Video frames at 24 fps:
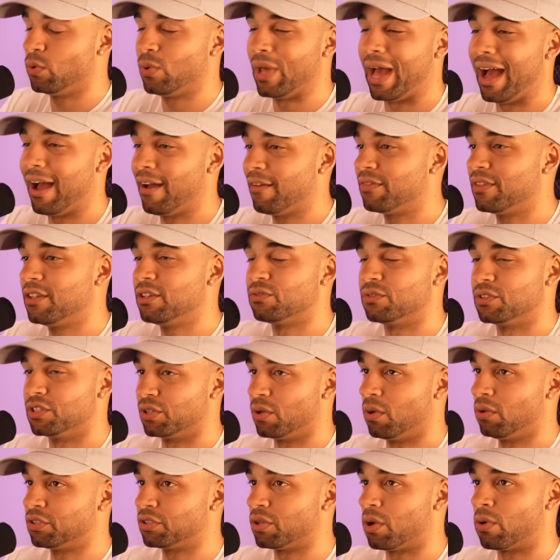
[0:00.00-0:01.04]
you have these
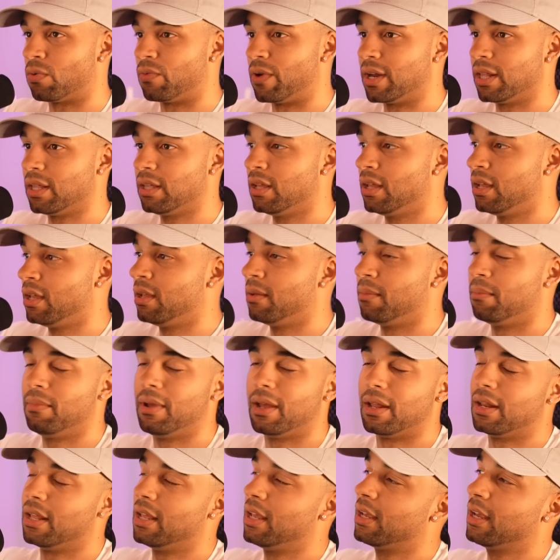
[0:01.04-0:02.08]
results already,
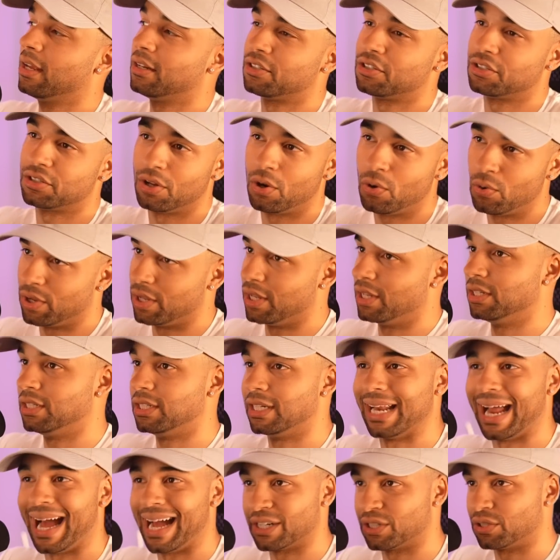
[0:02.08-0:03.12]
man, it gets so easy
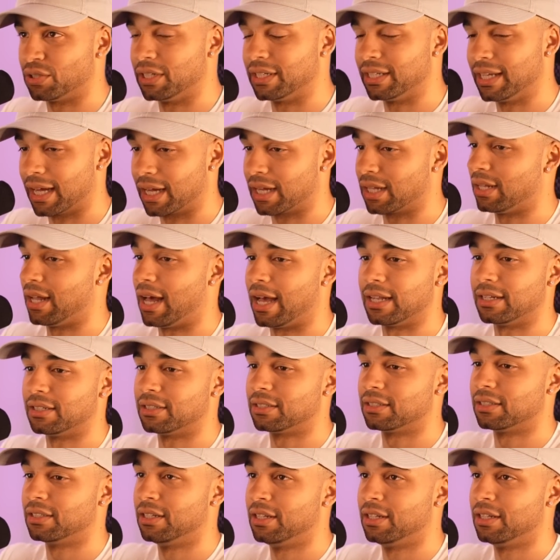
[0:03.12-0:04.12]
to actually get clients.